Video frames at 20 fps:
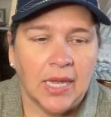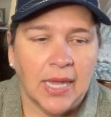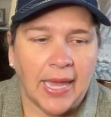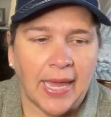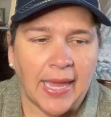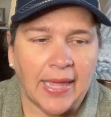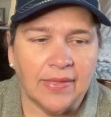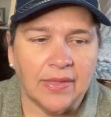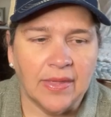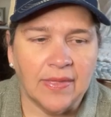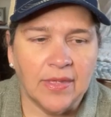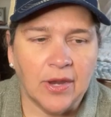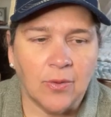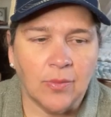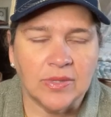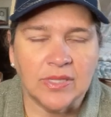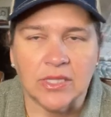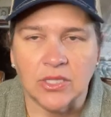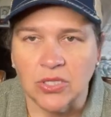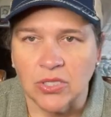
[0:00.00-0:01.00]
And then there
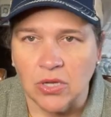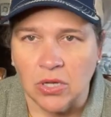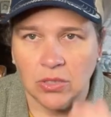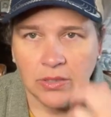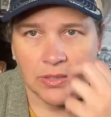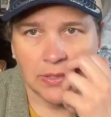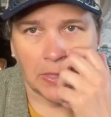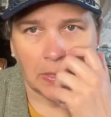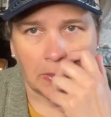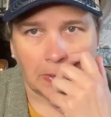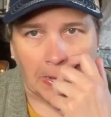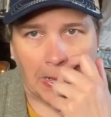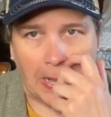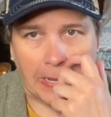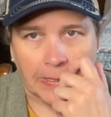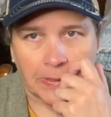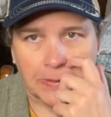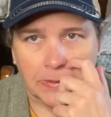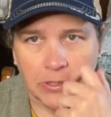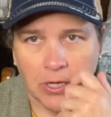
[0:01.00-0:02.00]
was a salt cellar,
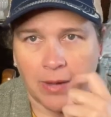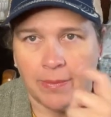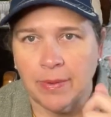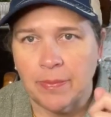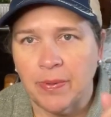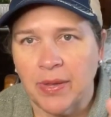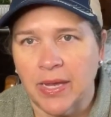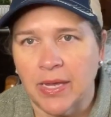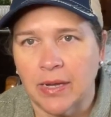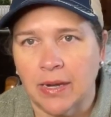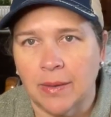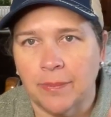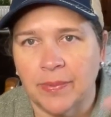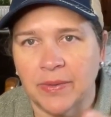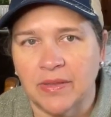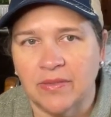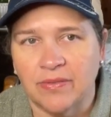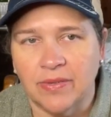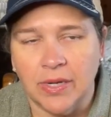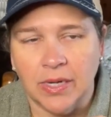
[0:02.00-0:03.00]
and you saw me pick it up in
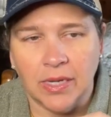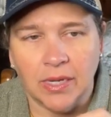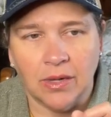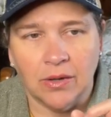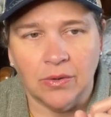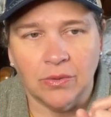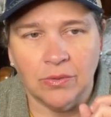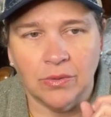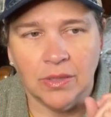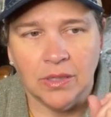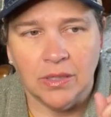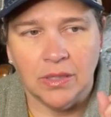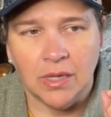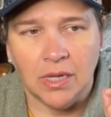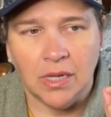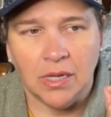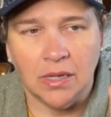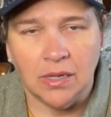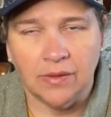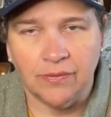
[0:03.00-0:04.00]
the video.
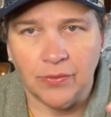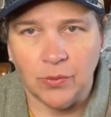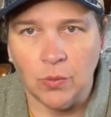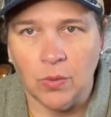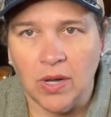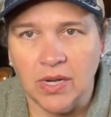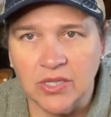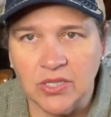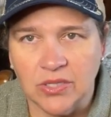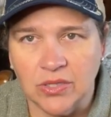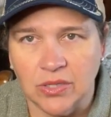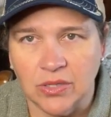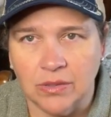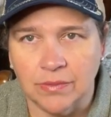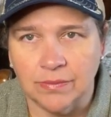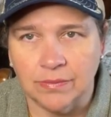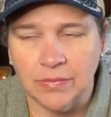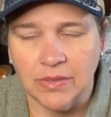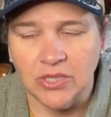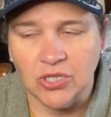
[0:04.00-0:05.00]
If you watched
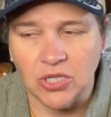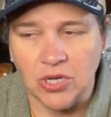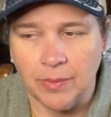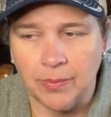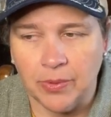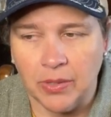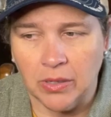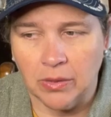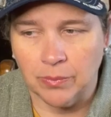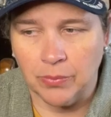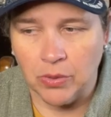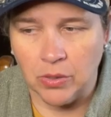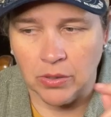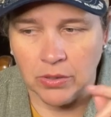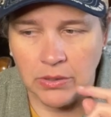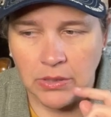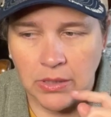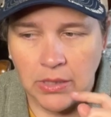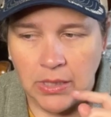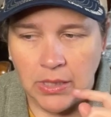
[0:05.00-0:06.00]
the shop along
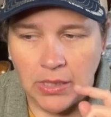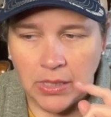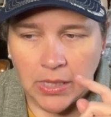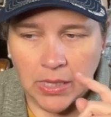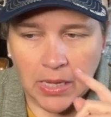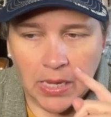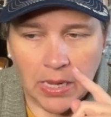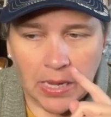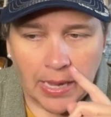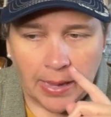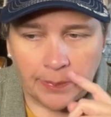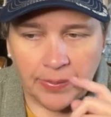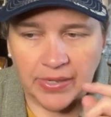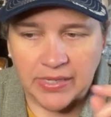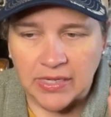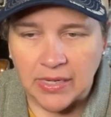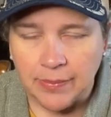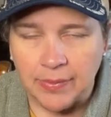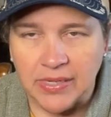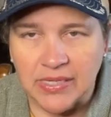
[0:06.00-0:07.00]
part, I picked
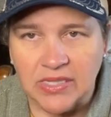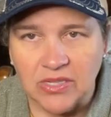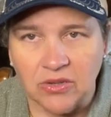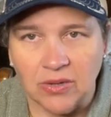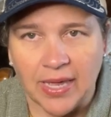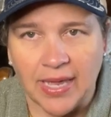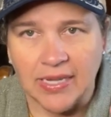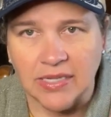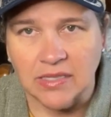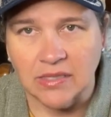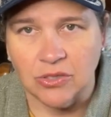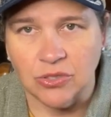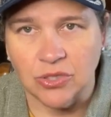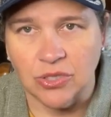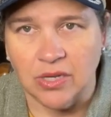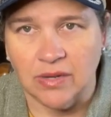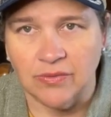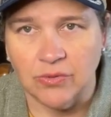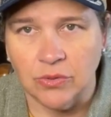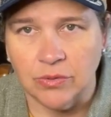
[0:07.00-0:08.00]
it up, and it still had its little
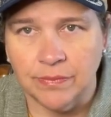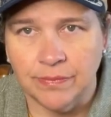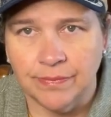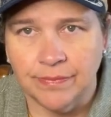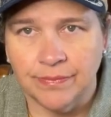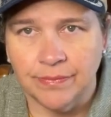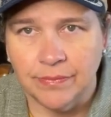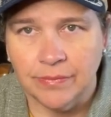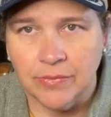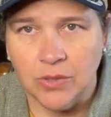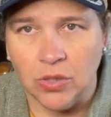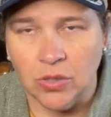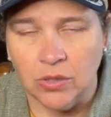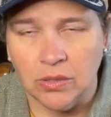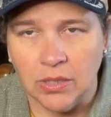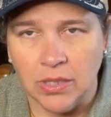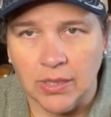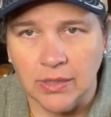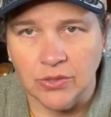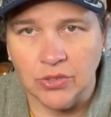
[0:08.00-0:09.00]
shovel
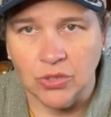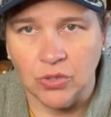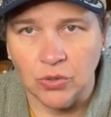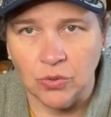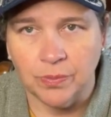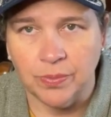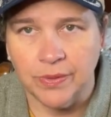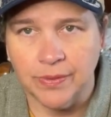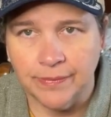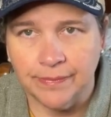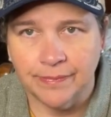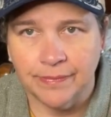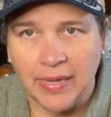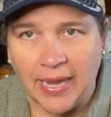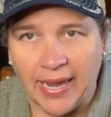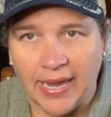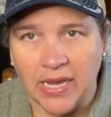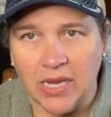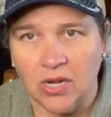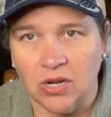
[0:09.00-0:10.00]
or scoop
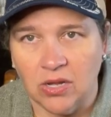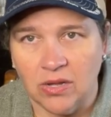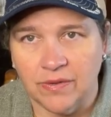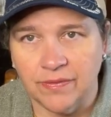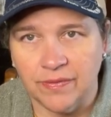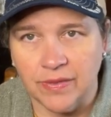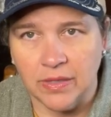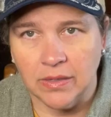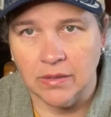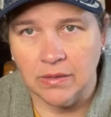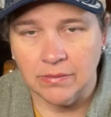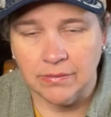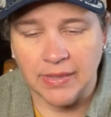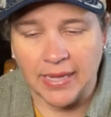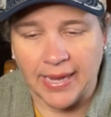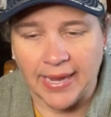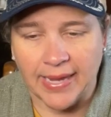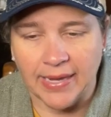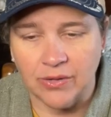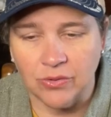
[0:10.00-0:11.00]
hanging off the
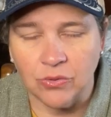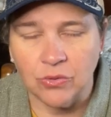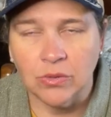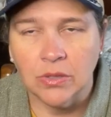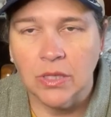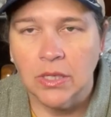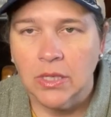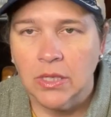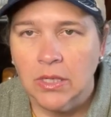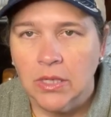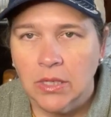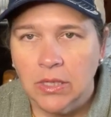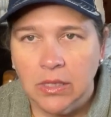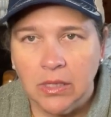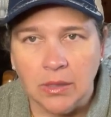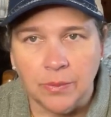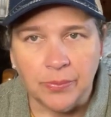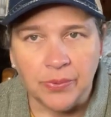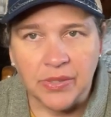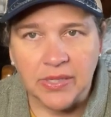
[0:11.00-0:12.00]
handle.
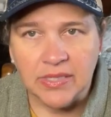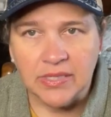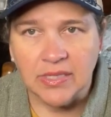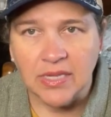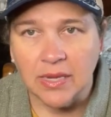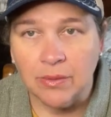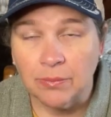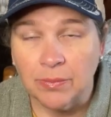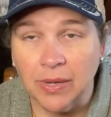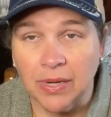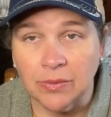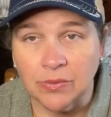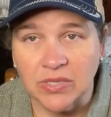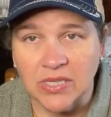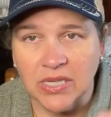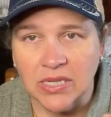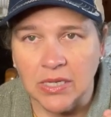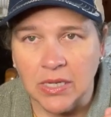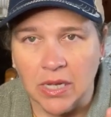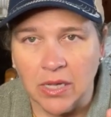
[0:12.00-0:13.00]
Complete set, but it was
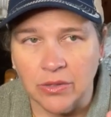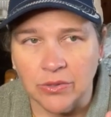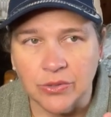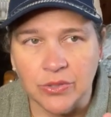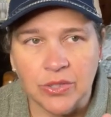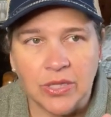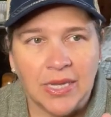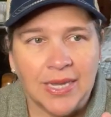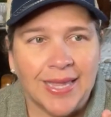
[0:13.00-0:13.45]
$10.